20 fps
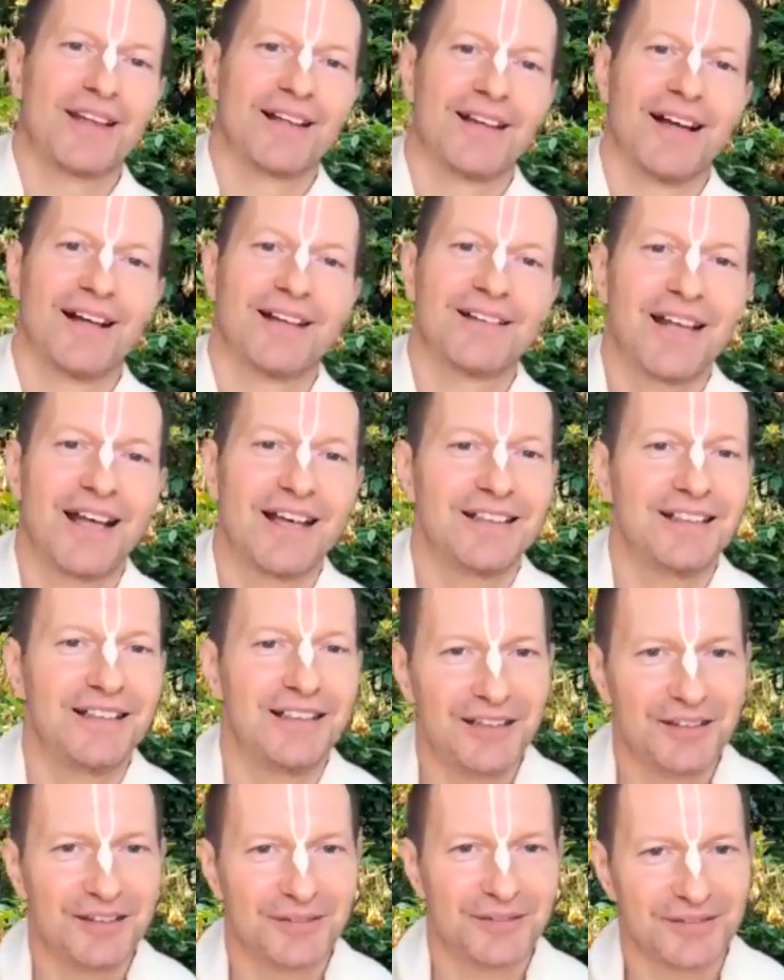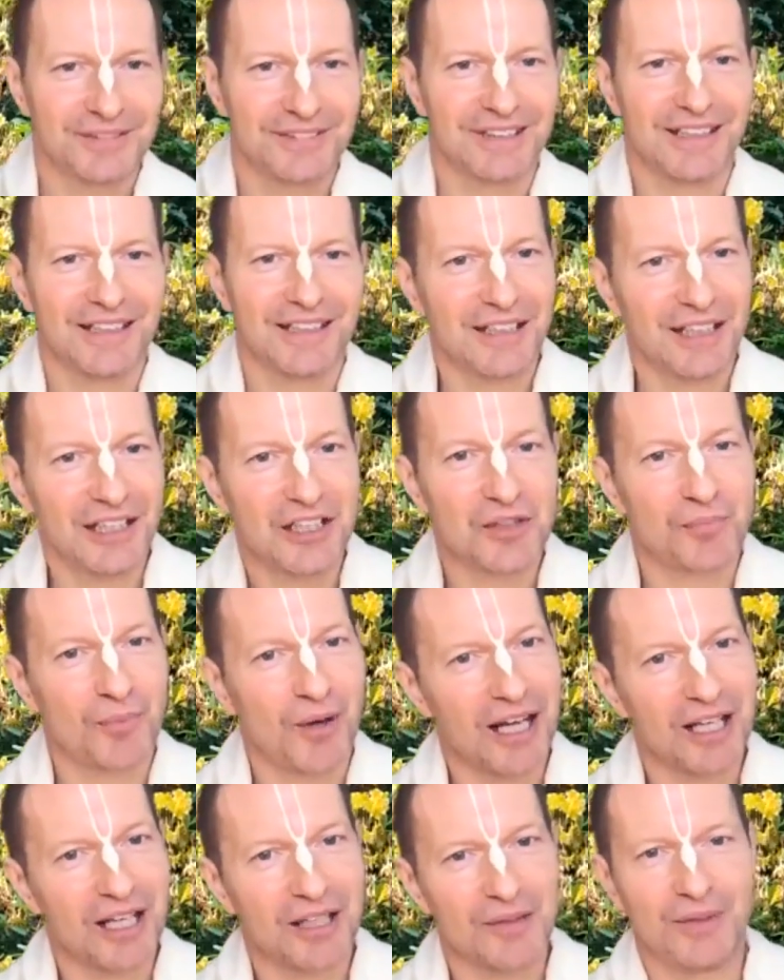And then he
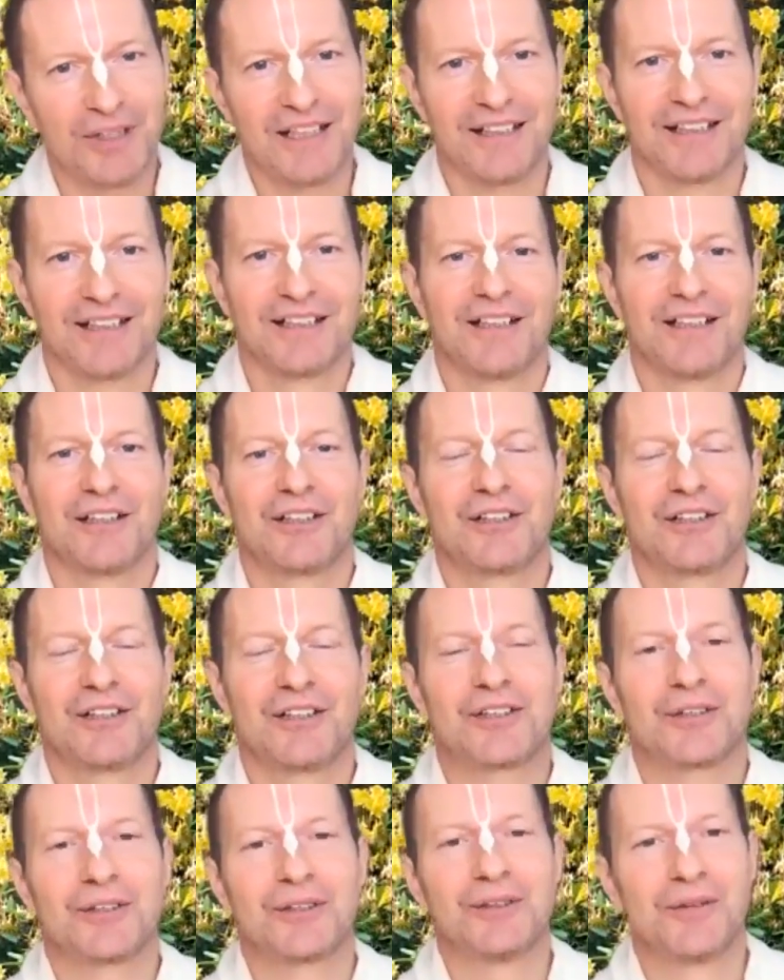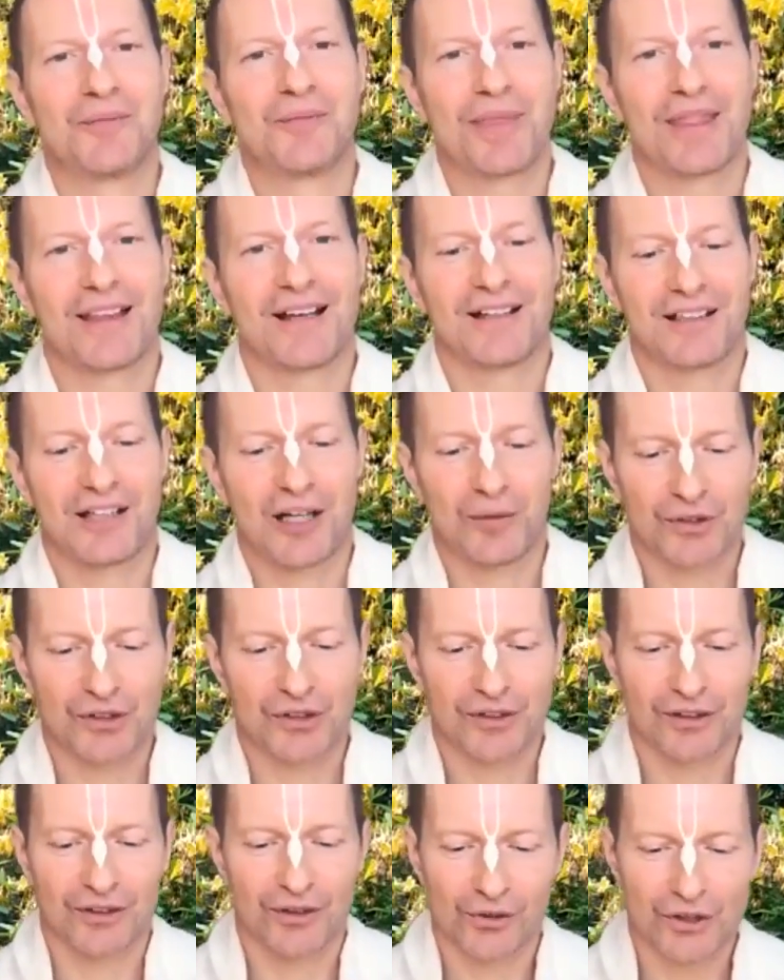inspired me to come to
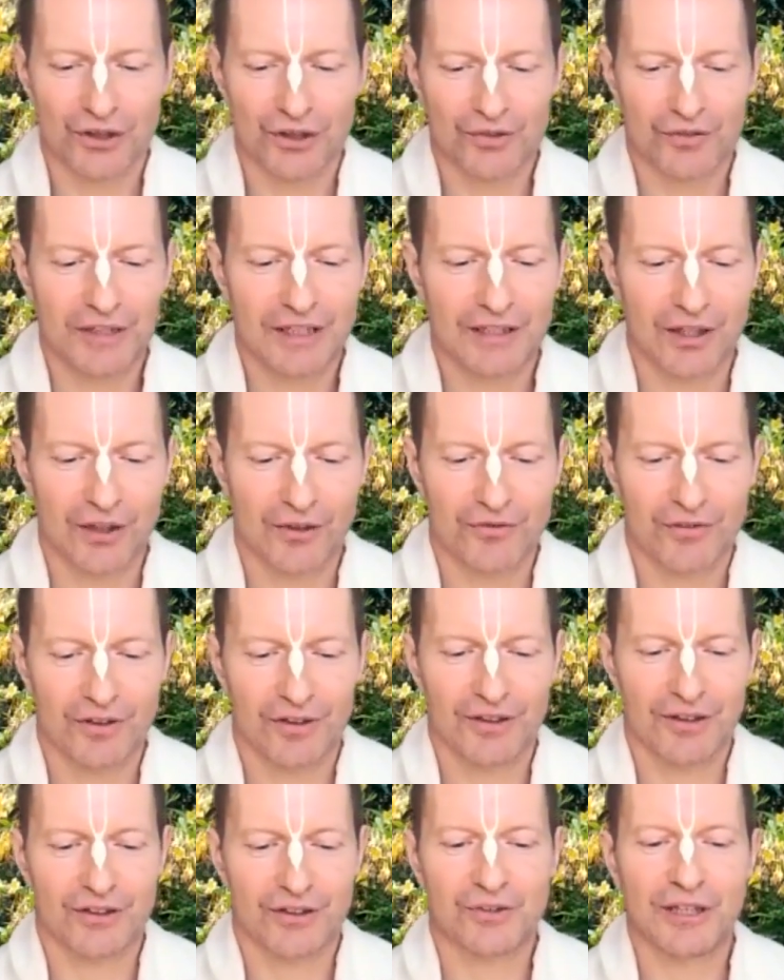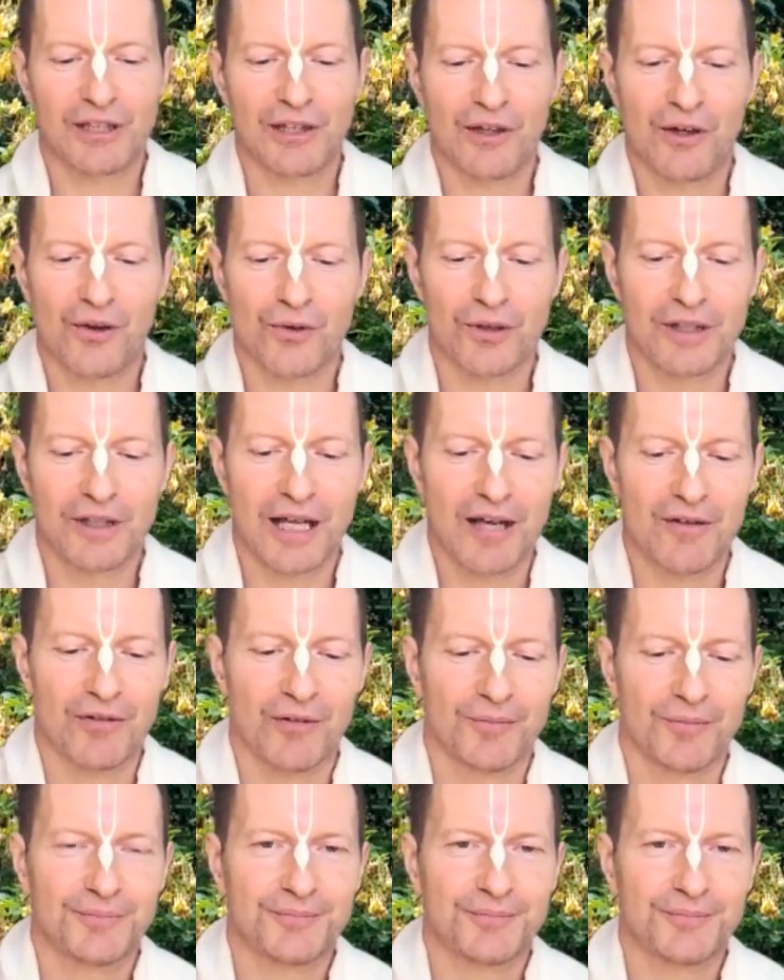the lotus feet of Srila Gurudev.